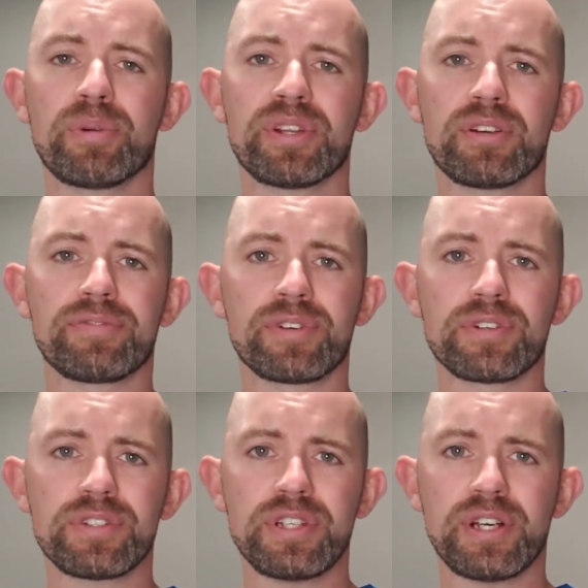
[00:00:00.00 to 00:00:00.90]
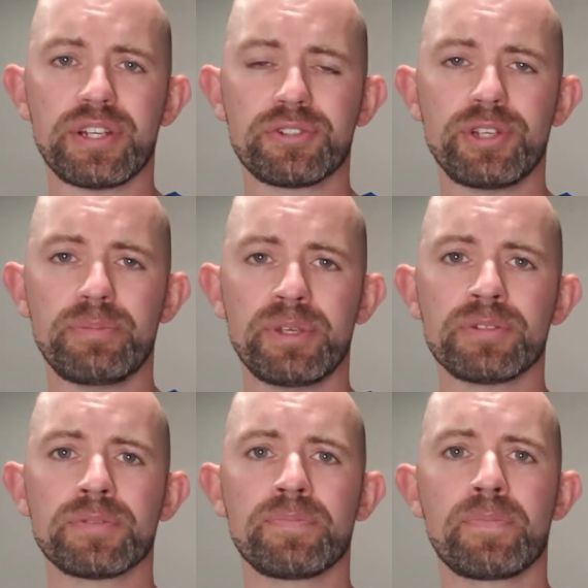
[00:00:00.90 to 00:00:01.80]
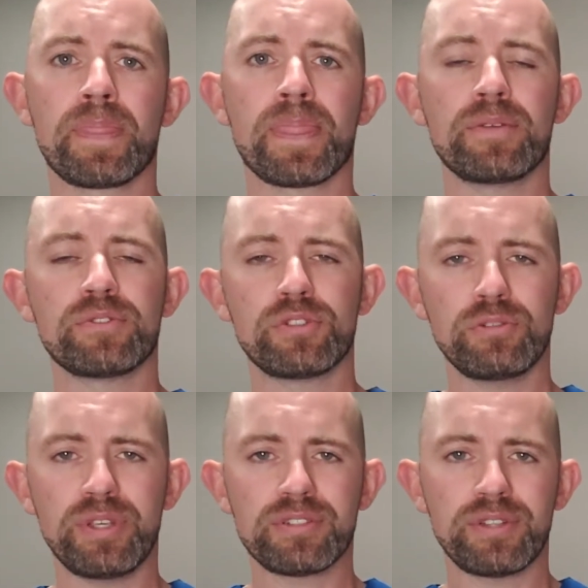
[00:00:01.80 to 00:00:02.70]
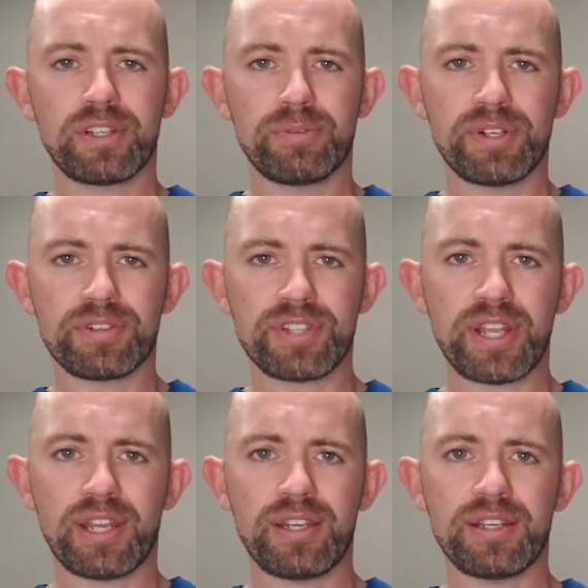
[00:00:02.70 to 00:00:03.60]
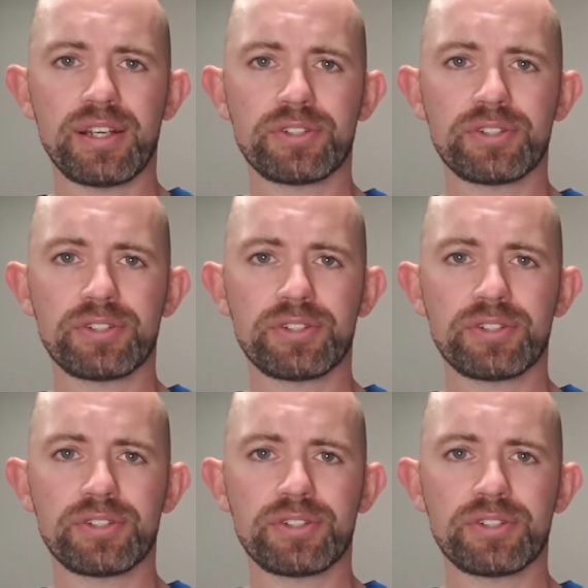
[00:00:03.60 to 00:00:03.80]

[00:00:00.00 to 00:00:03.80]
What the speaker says: did our first DI treatment. 2 weeks later, we did our second DI